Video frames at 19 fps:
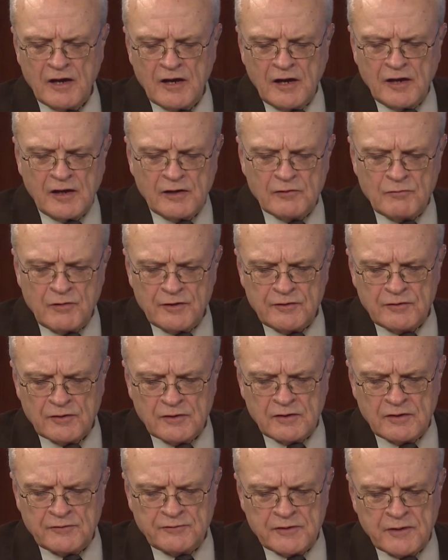I
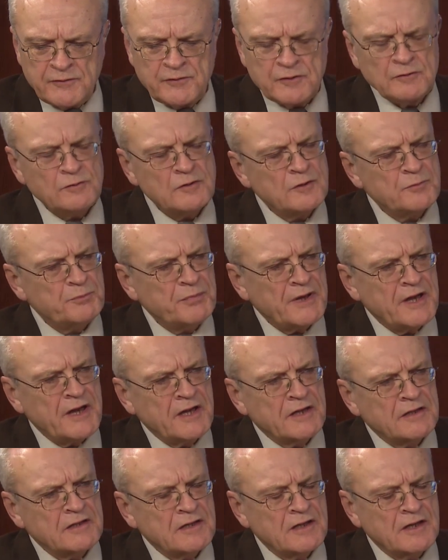wonder, if you look
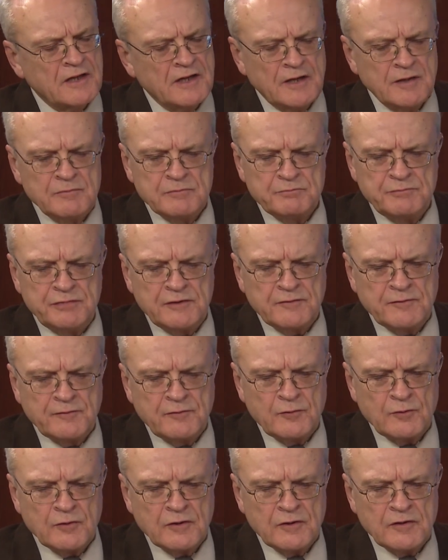back
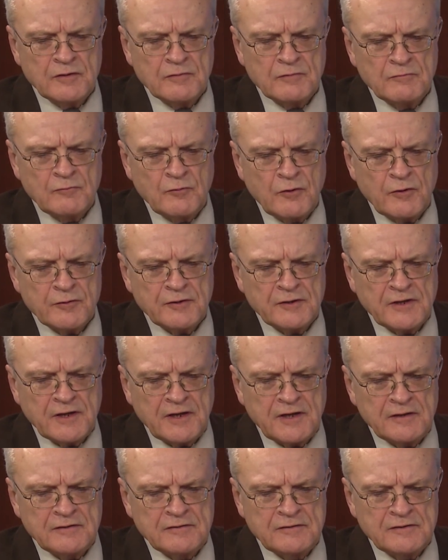before
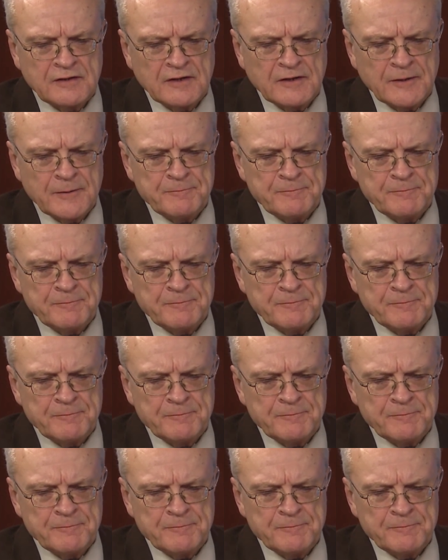Watergate,